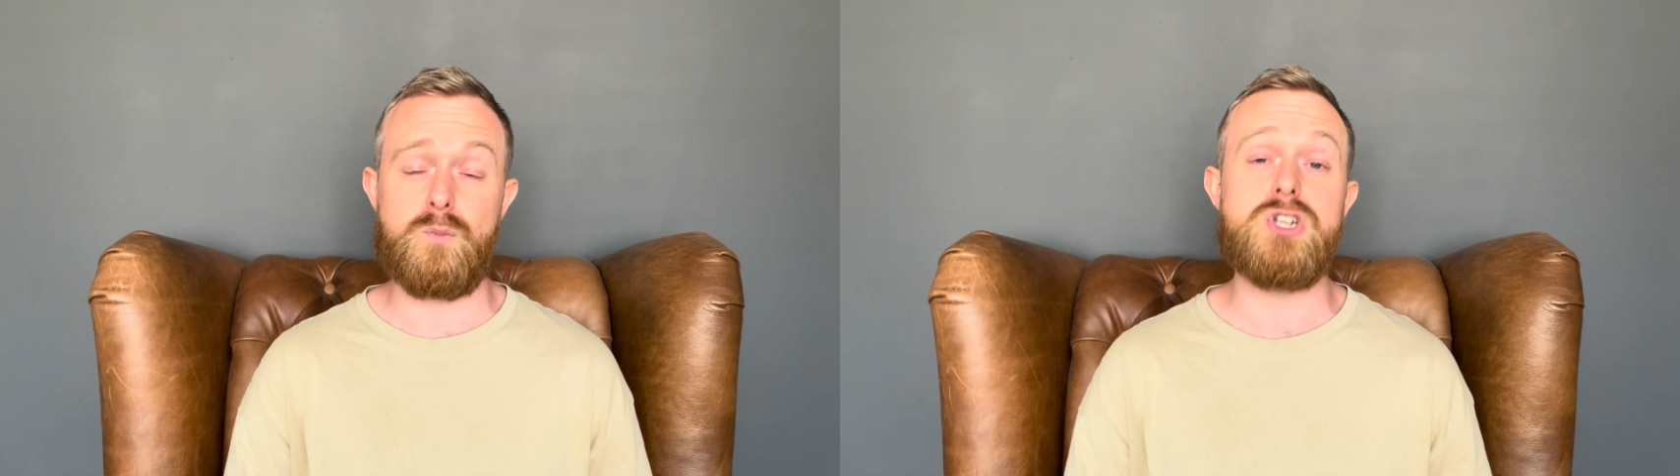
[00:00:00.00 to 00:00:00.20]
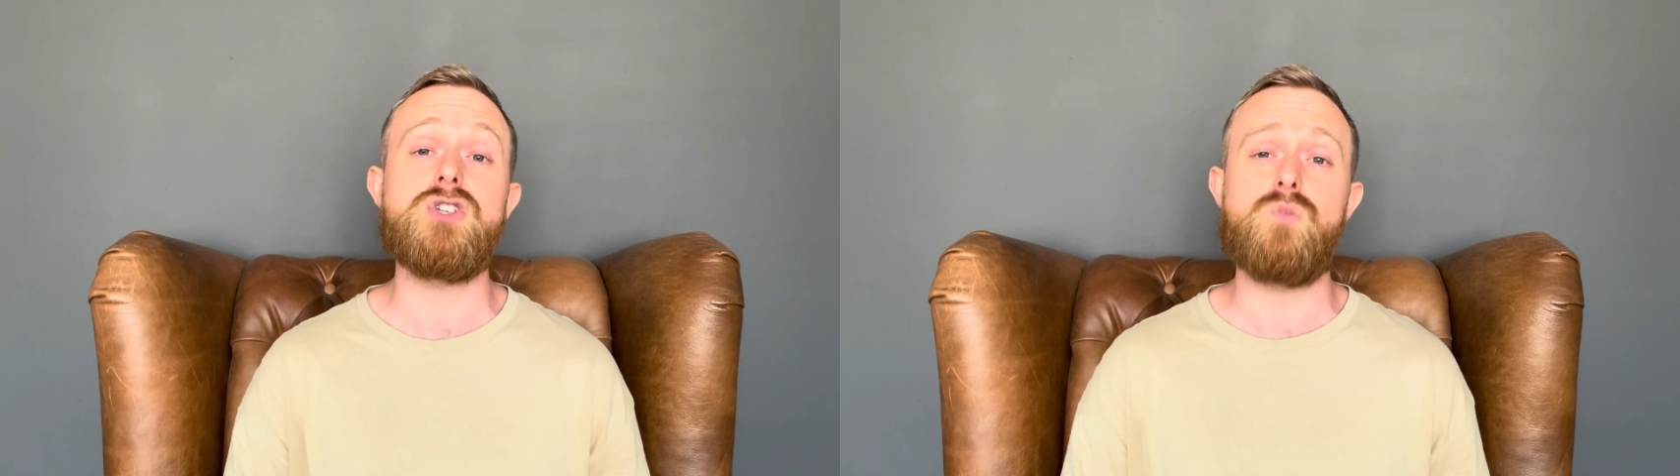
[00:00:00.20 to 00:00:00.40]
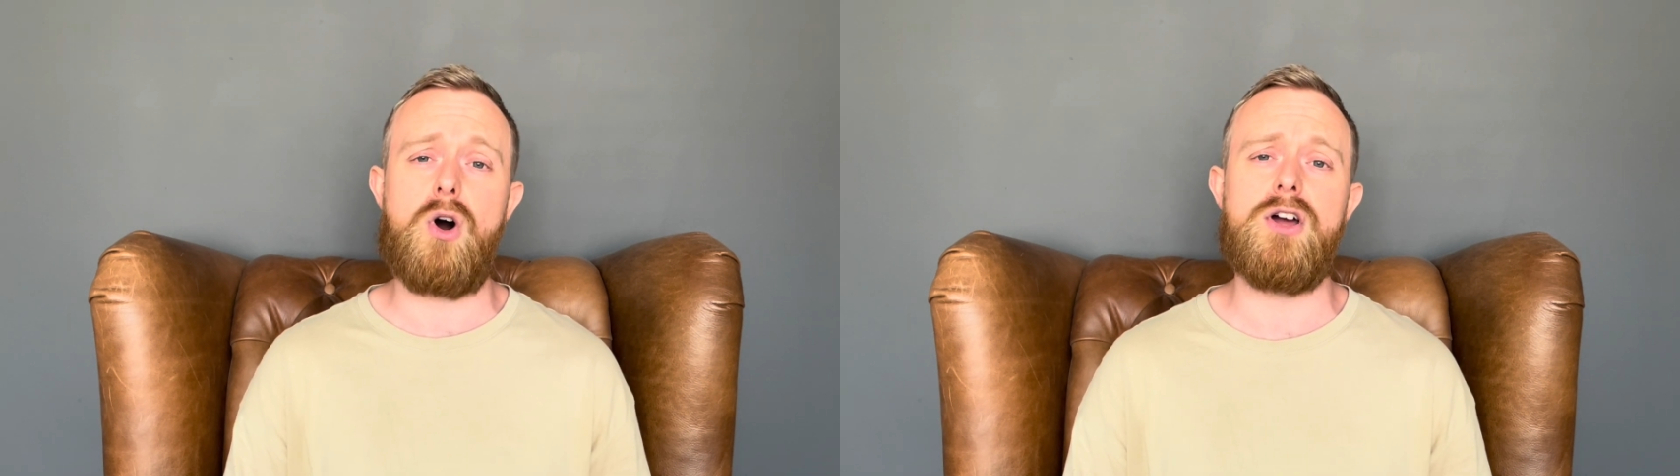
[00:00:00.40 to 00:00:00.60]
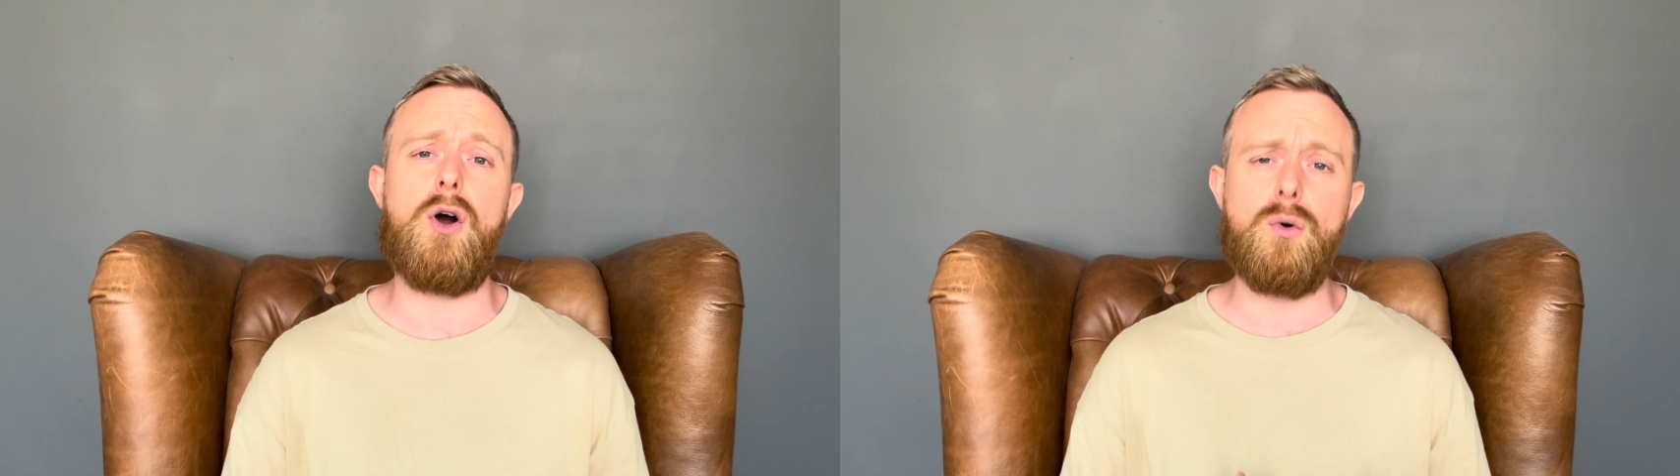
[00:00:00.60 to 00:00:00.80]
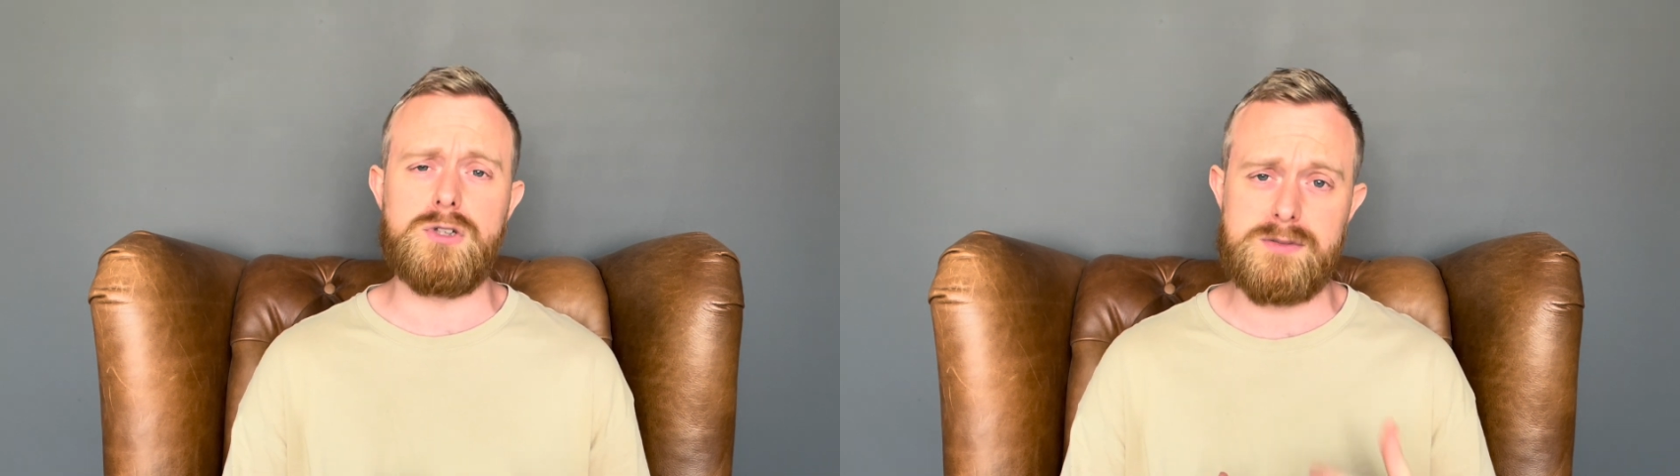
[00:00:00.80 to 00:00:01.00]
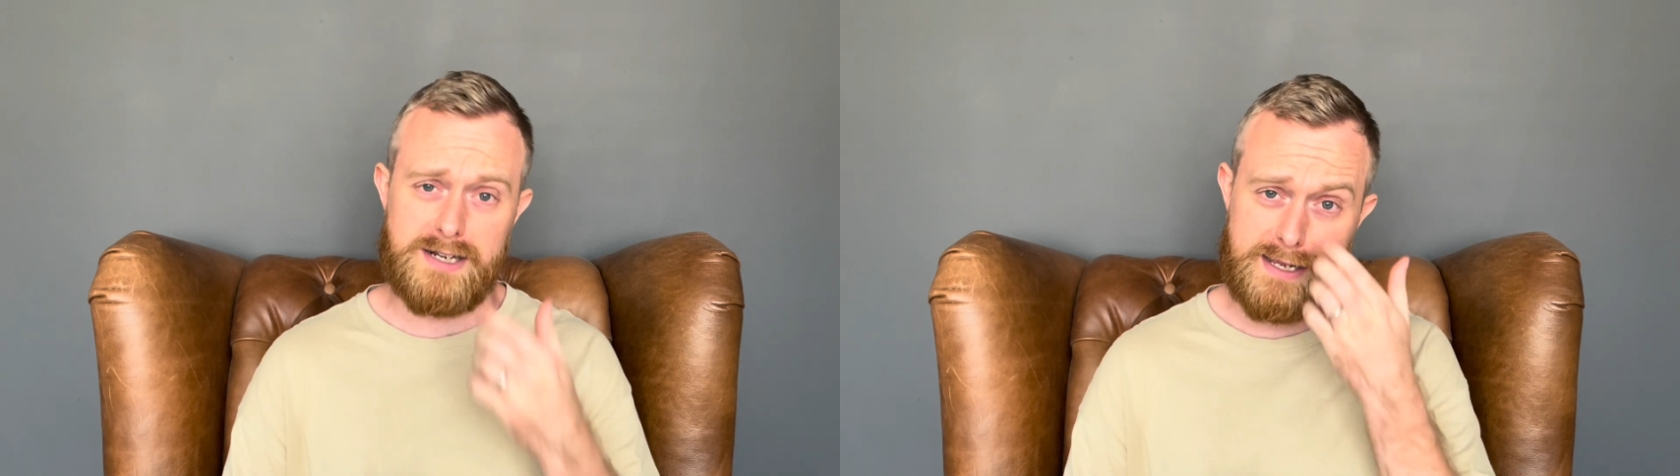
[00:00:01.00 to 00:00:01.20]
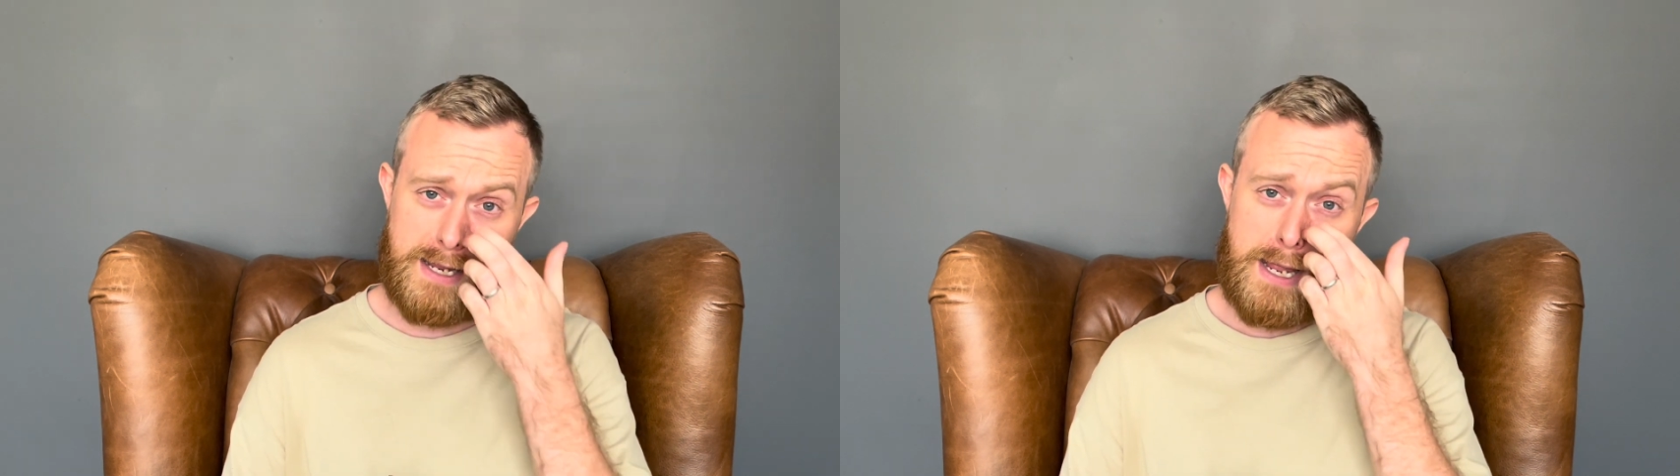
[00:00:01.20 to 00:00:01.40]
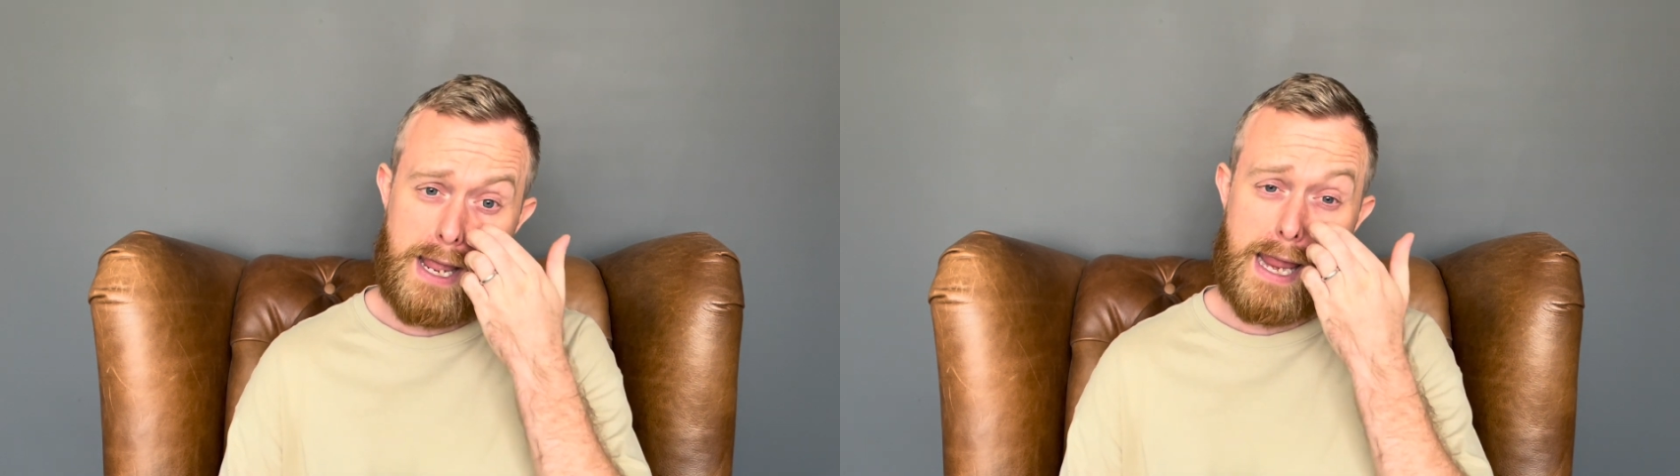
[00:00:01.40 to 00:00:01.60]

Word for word: which is why ultimately,